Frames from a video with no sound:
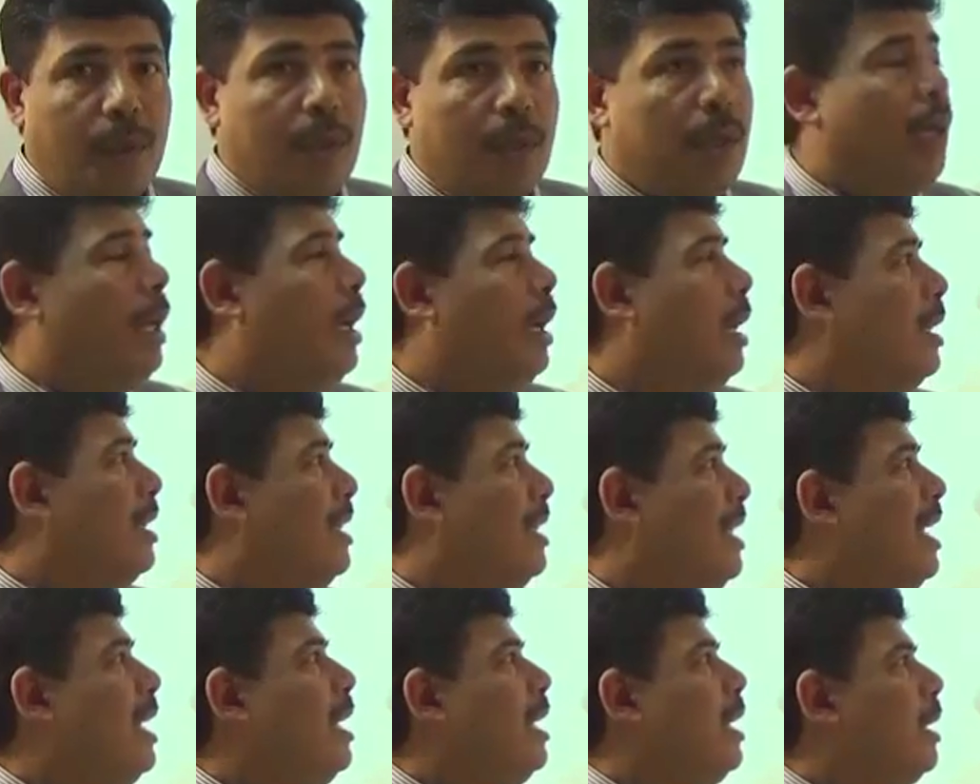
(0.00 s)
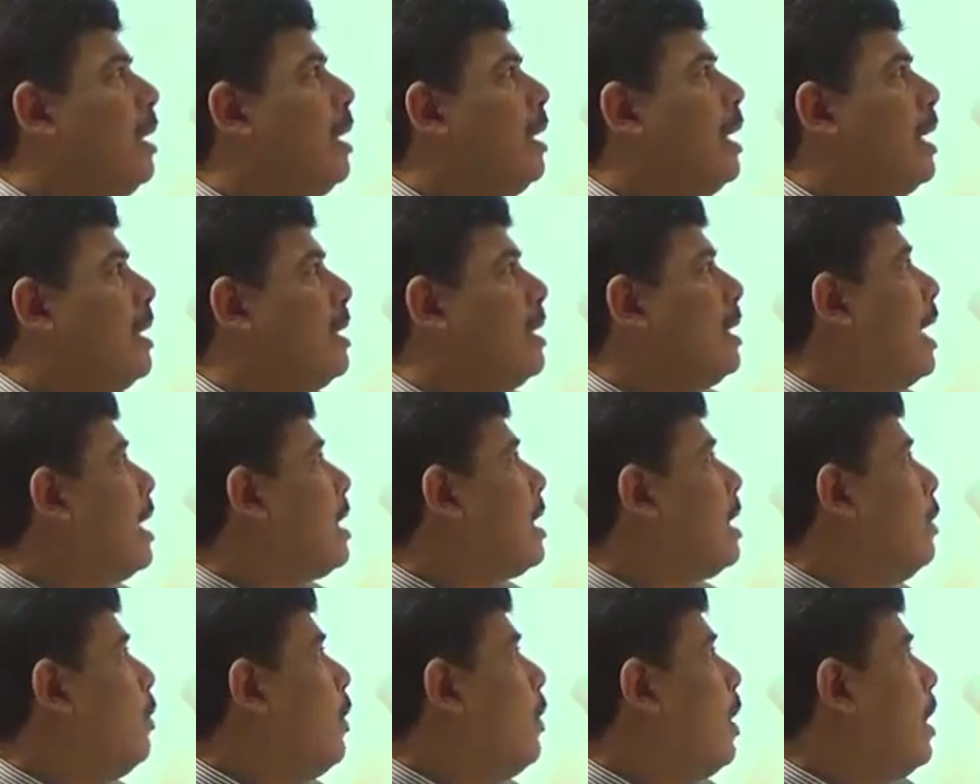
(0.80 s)
dealing
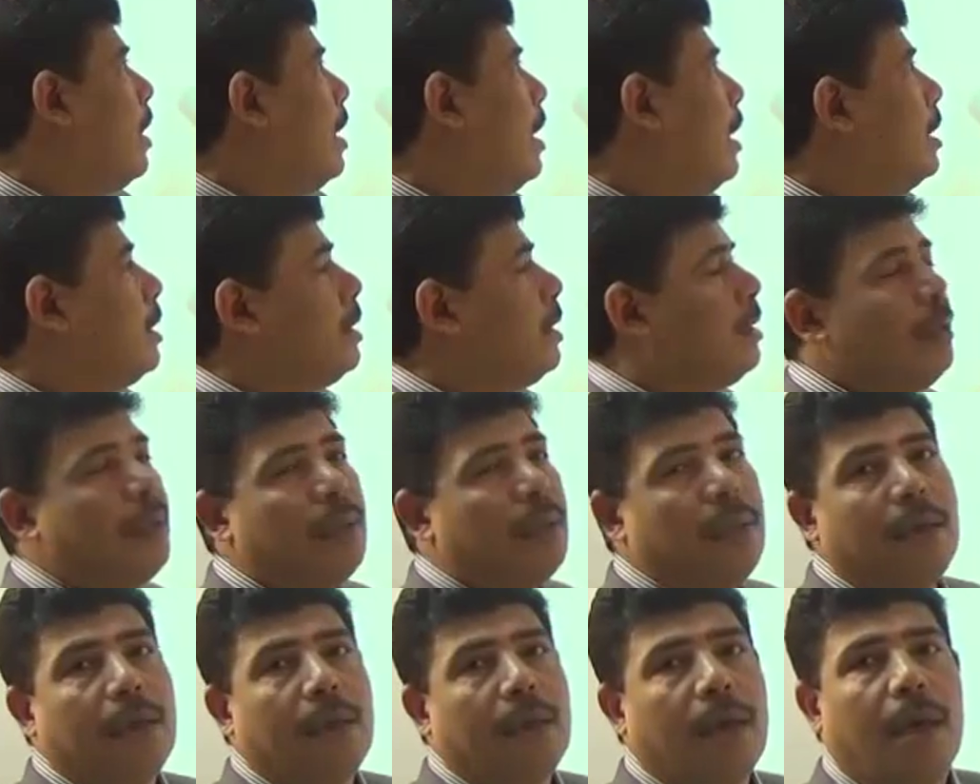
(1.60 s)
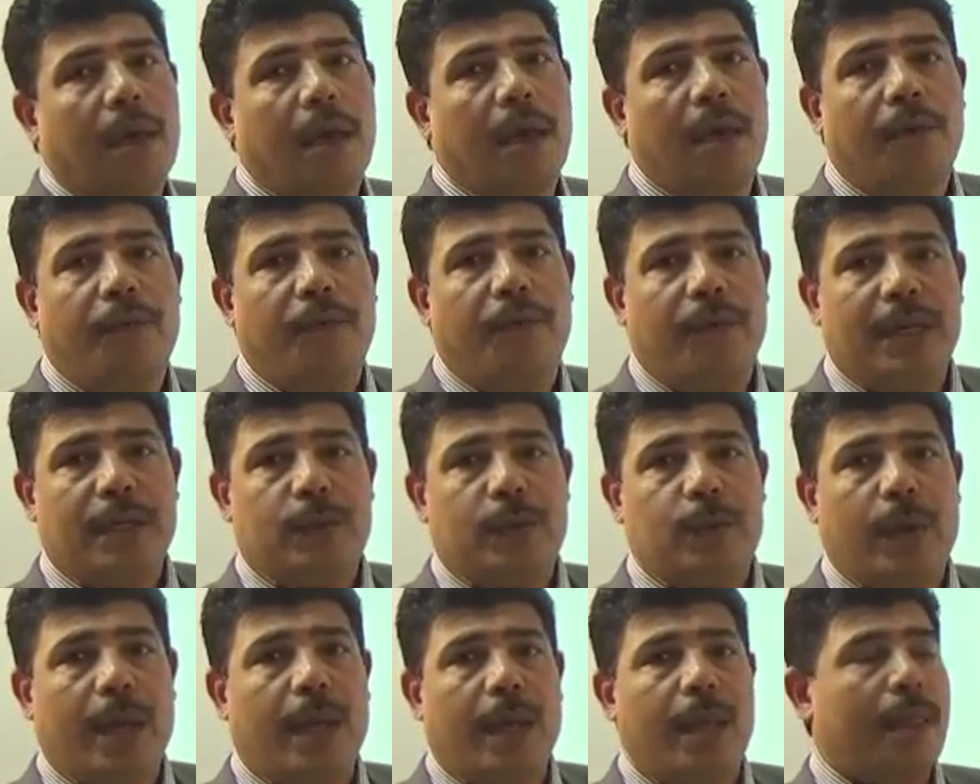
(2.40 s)
exactly with this
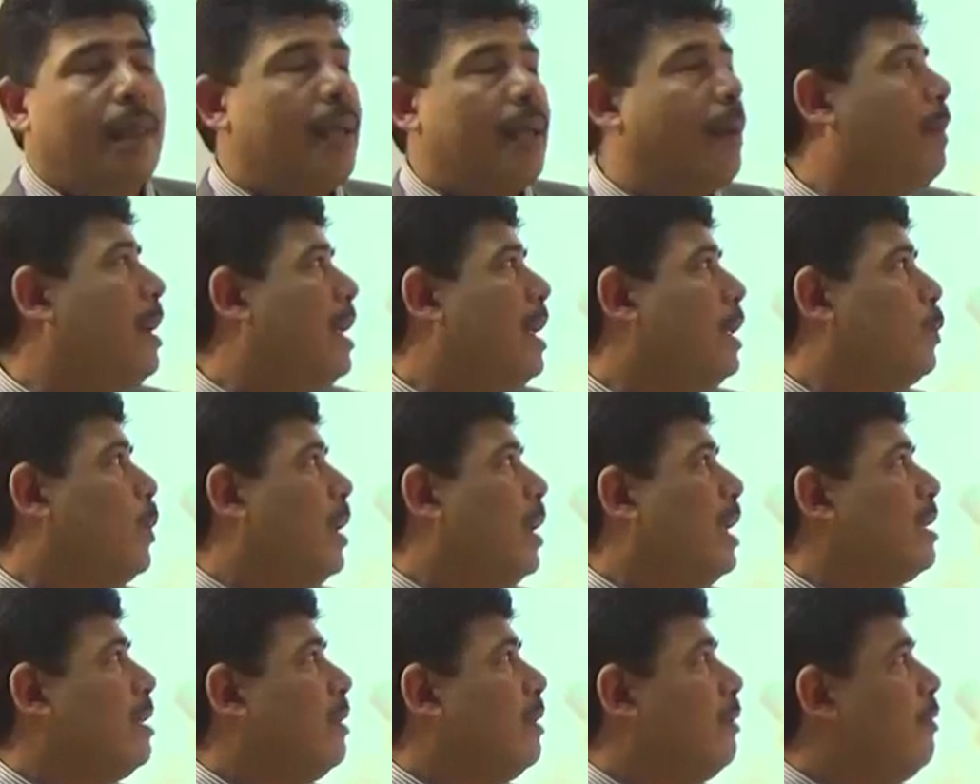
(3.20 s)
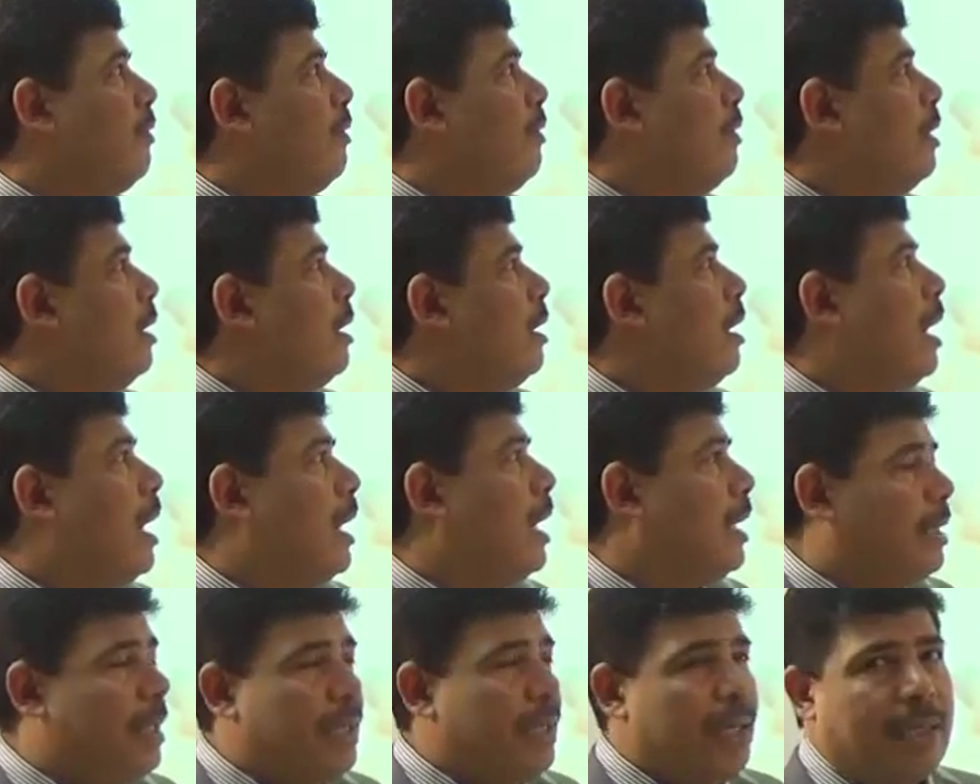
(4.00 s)
first one, the persuasive
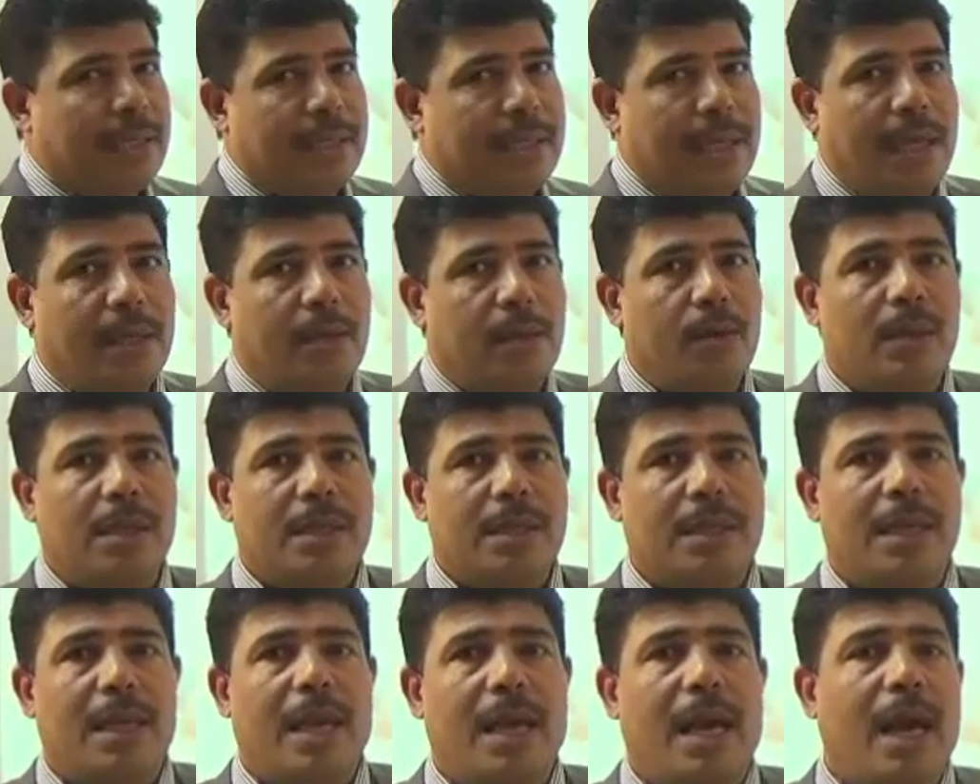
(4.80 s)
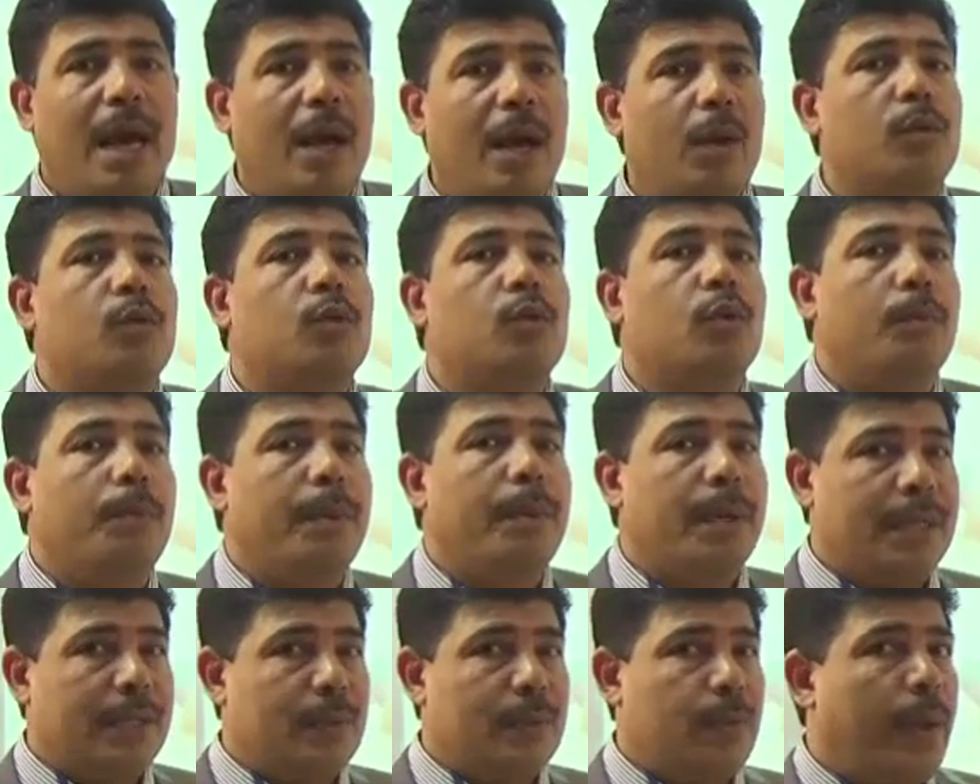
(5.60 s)
ideas, and we'll see how to
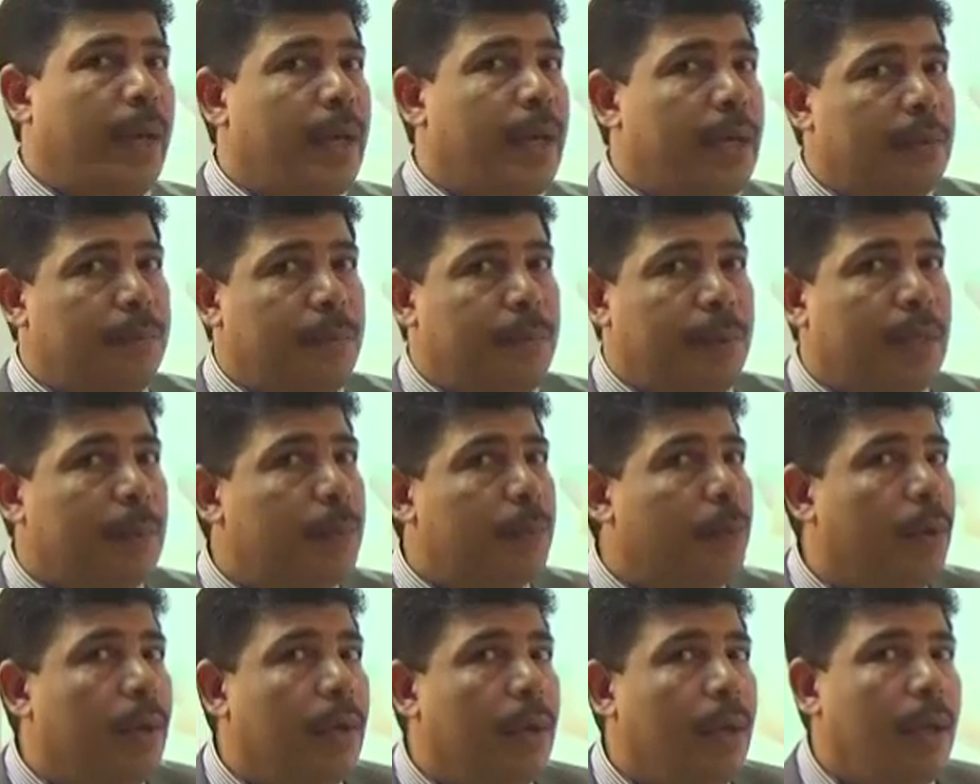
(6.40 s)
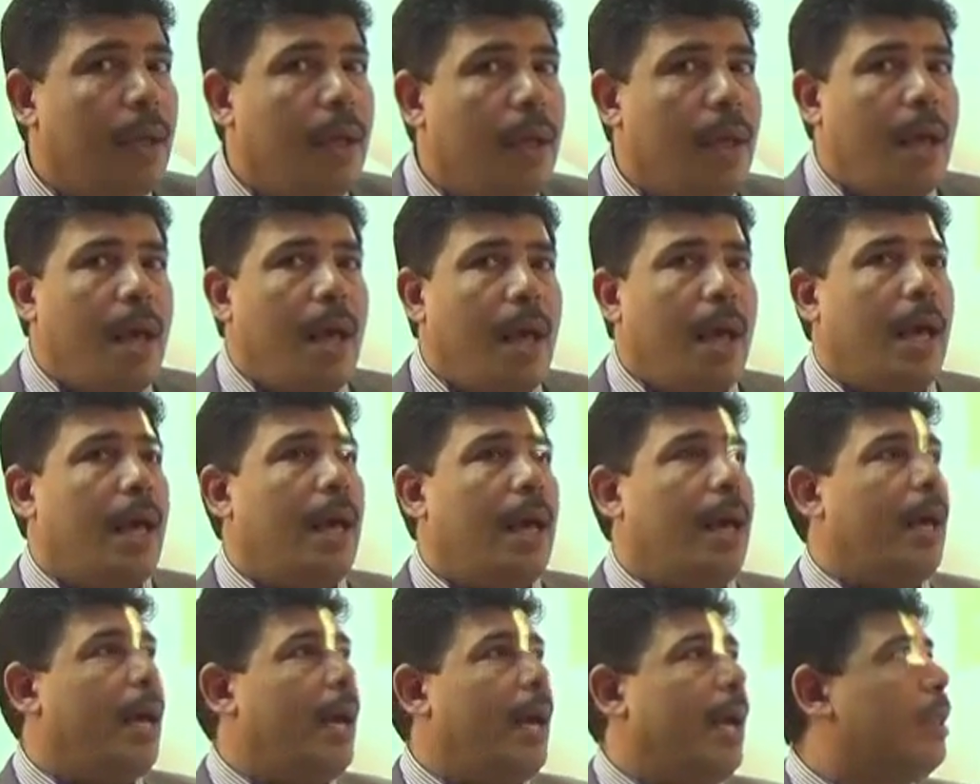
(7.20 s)
persuade people
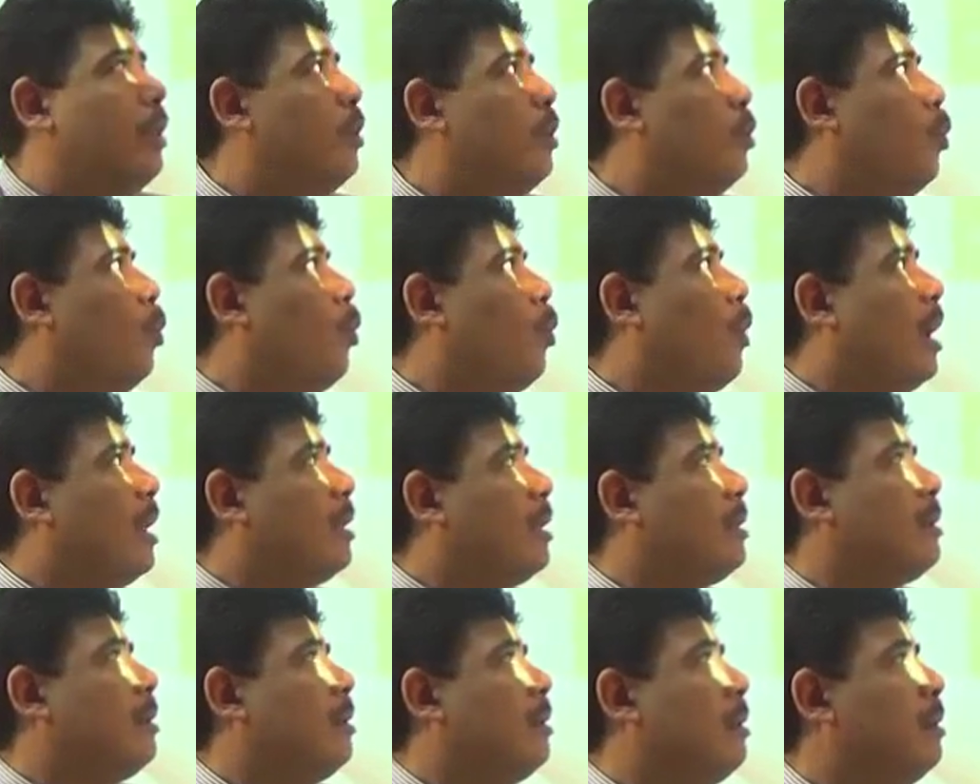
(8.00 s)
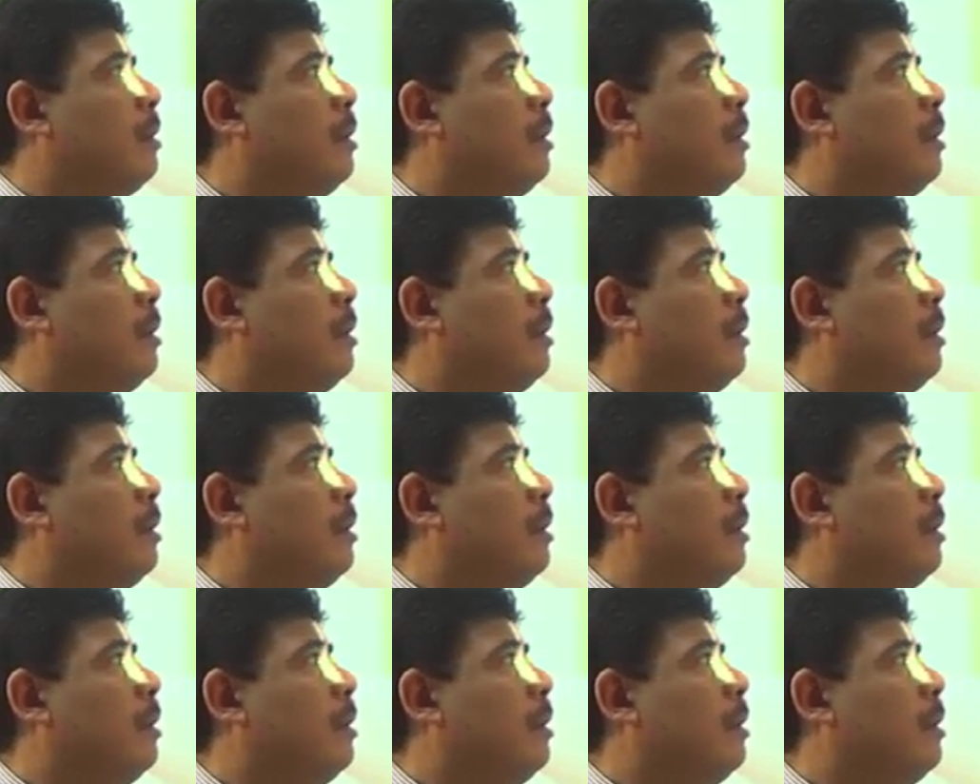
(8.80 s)
and what